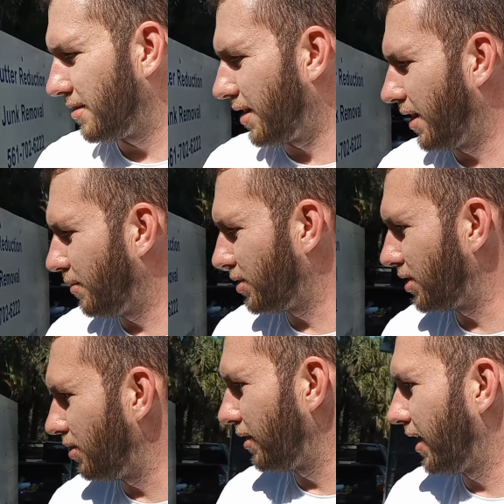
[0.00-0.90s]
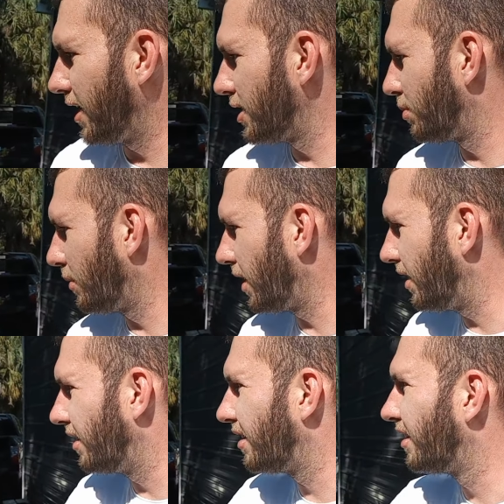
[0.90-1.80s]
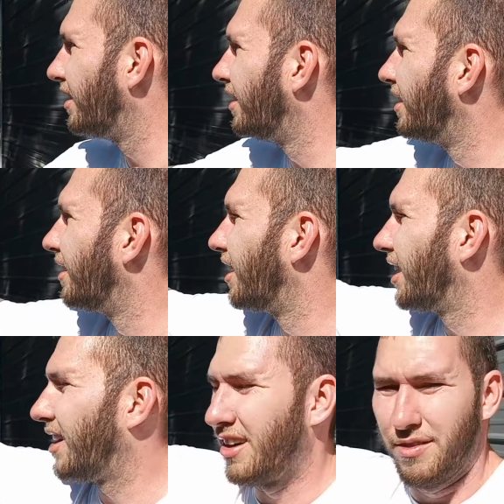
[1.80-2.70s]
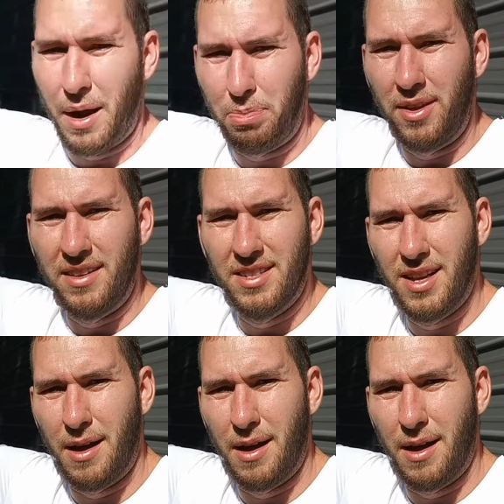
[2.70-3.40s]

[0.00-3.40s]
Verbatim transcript: I will see you guys when we wrap things